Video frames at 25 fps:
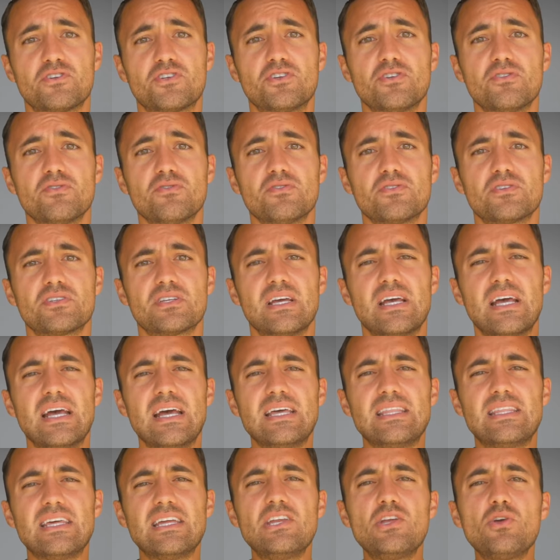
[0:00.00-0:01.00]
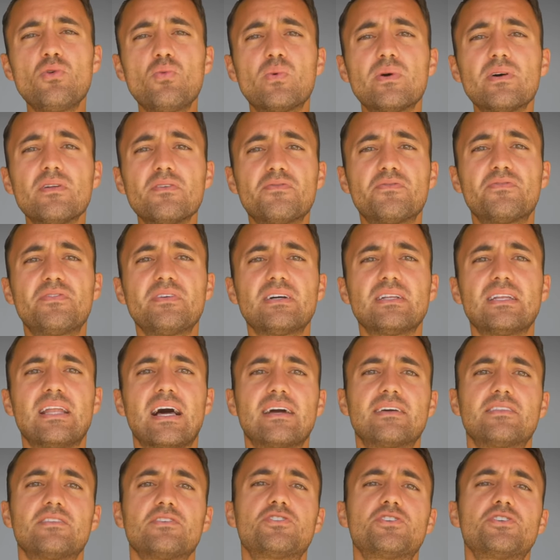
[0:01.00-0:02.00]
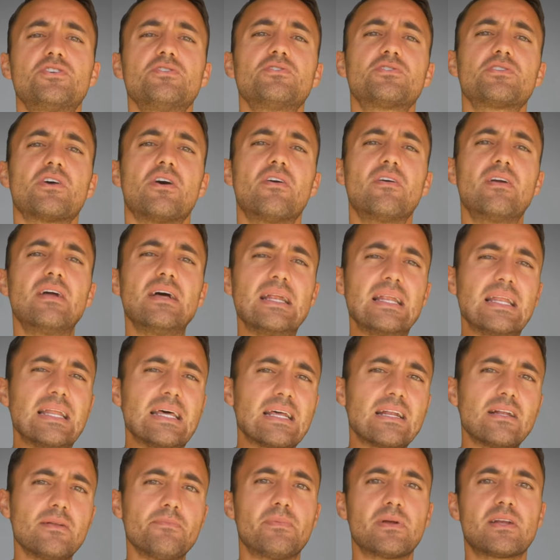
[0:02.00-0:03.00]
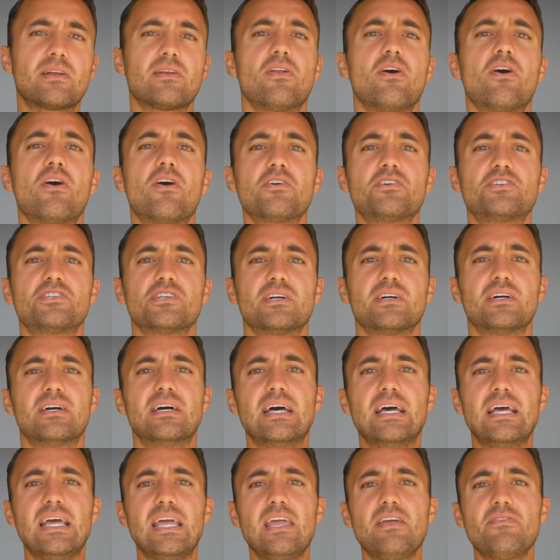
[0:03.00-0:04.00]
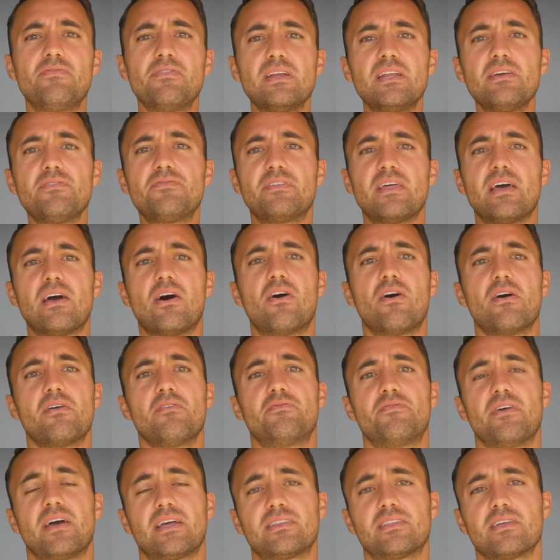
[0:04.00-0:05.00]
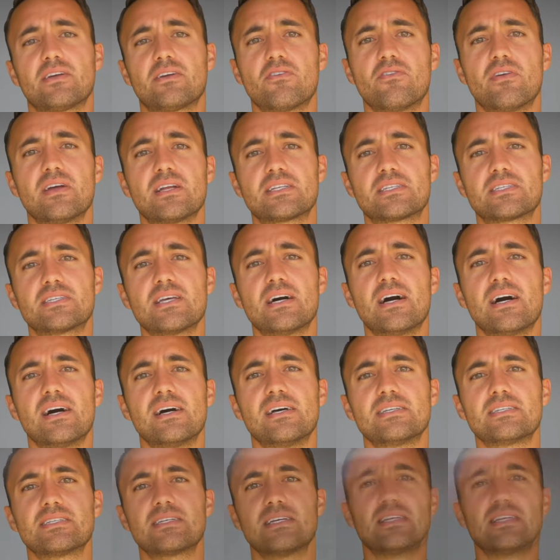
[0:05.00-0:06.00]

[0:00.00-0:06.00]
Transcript: shoes, then you will feel like the shoes are a little bit larger, even if they are in fact the correct size.